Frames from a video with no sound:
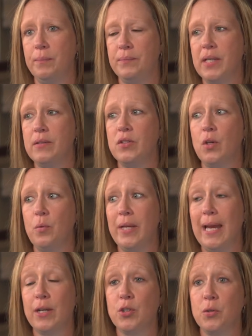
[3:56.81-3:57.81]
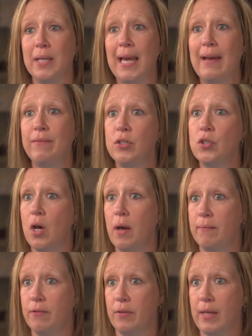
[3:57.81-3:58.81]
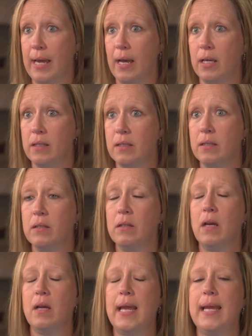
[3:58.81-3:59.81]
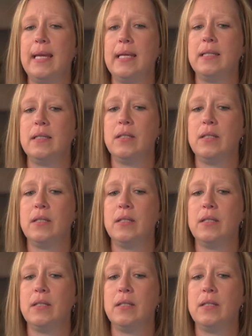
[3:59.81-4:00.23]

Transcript: And so we actually have a job for that, and